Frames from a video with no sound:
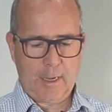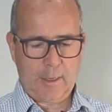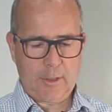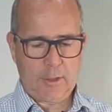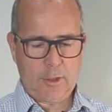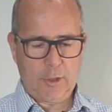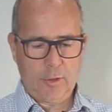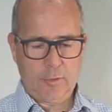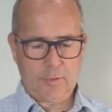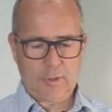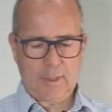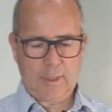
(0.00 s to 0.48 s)

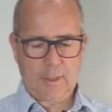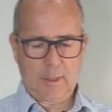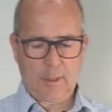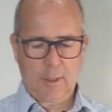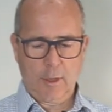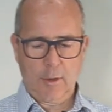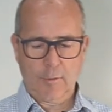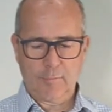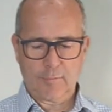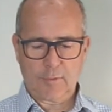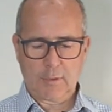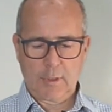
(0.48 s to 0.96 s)
using
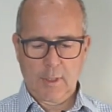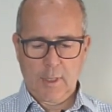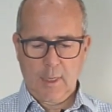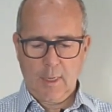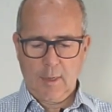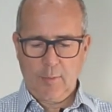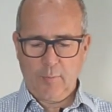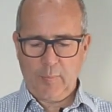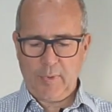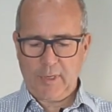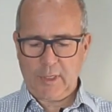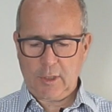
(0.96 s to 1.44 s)
gloves.
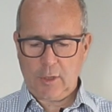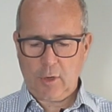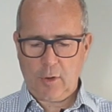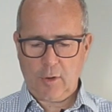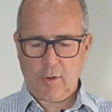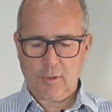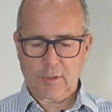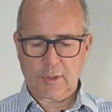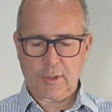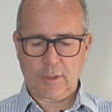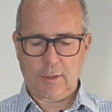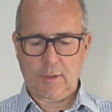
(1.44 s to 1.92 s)

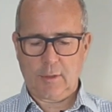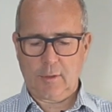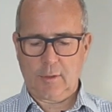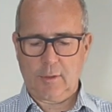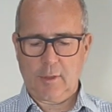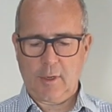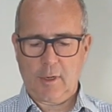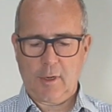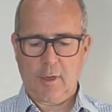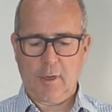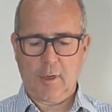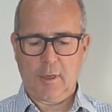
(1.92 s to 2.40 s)
Because
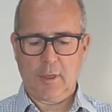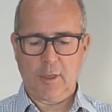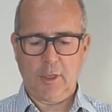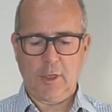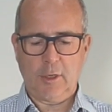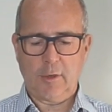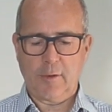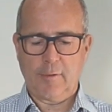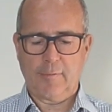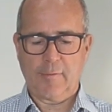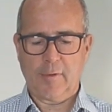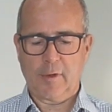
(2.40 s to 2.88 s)
they're
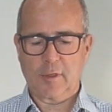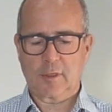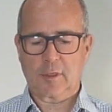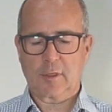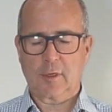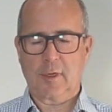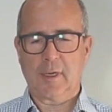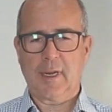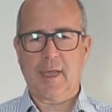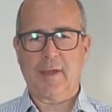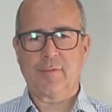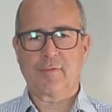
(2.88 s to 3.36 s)

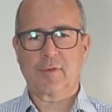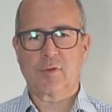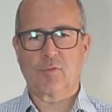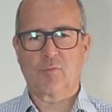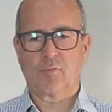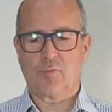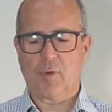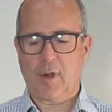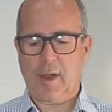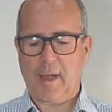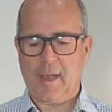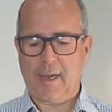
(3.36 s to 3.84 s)
universal left and
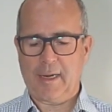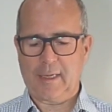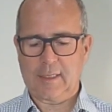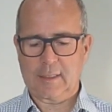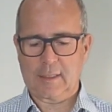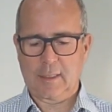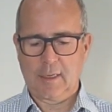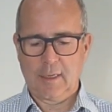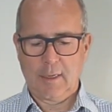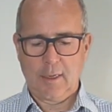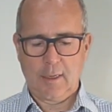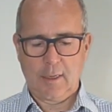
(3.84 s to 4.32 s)
right,
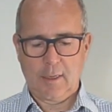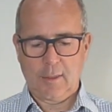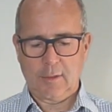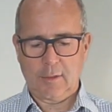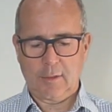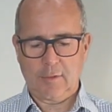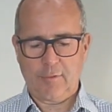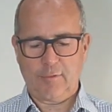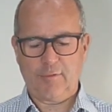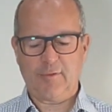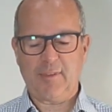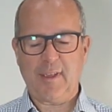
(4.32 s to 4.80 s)

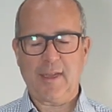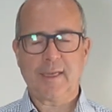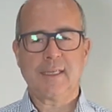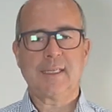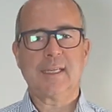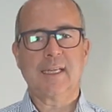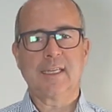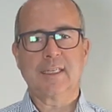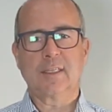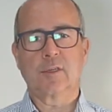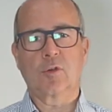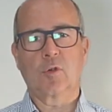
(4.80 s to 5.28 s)
the fit
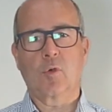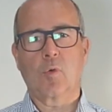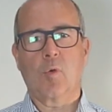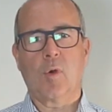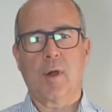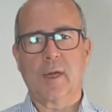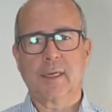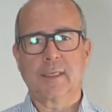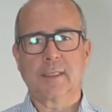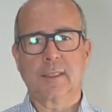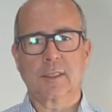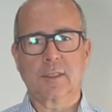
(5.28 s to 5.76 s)
isn't
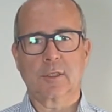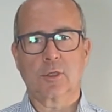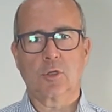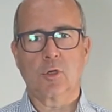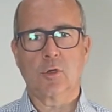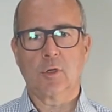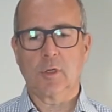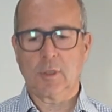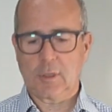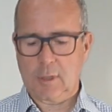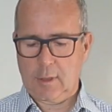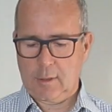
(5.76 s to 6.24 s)
quite as
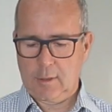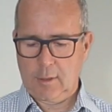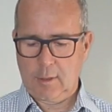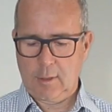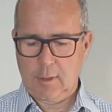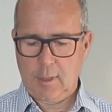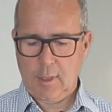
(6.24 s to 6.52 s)
good.